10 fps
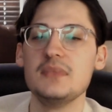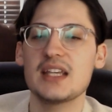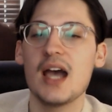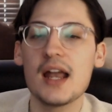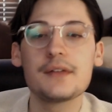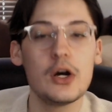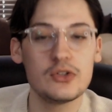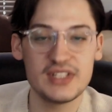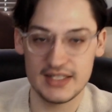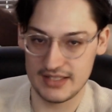kind of
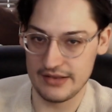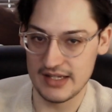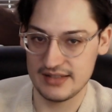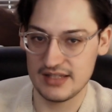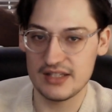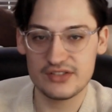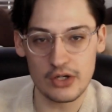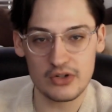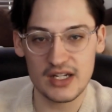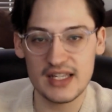goes into this.
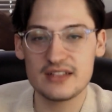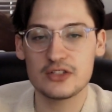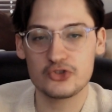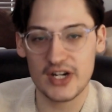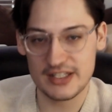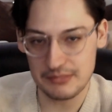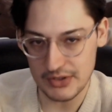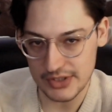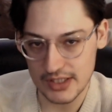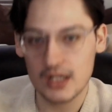Hisoka is a
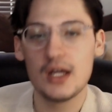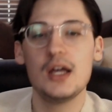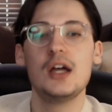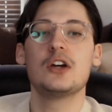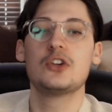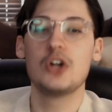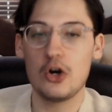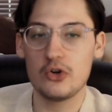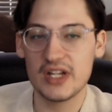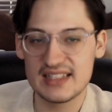transmuter,
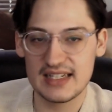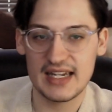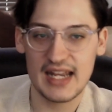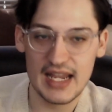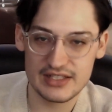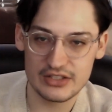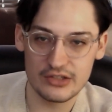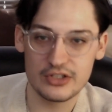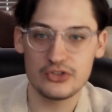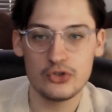Gon is an enhancer.
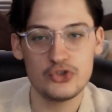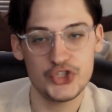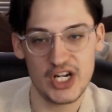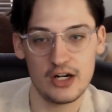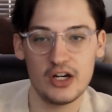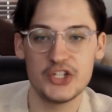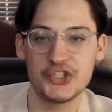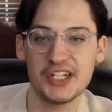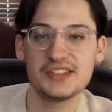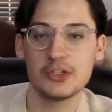The two share
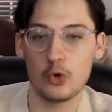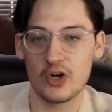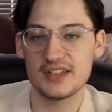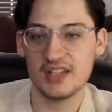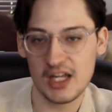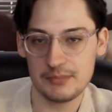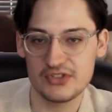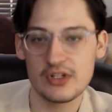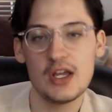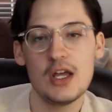adjacent aura
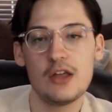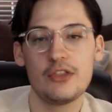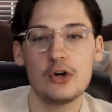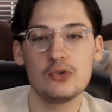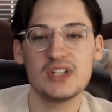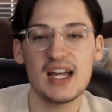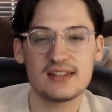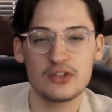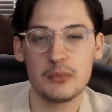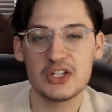types, though not
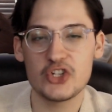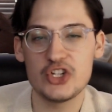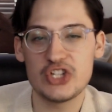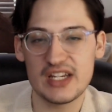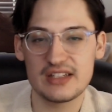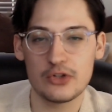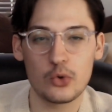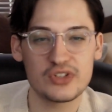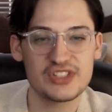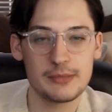so much adjacent
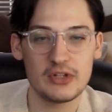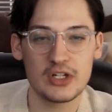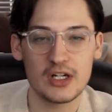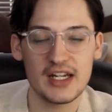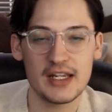or similar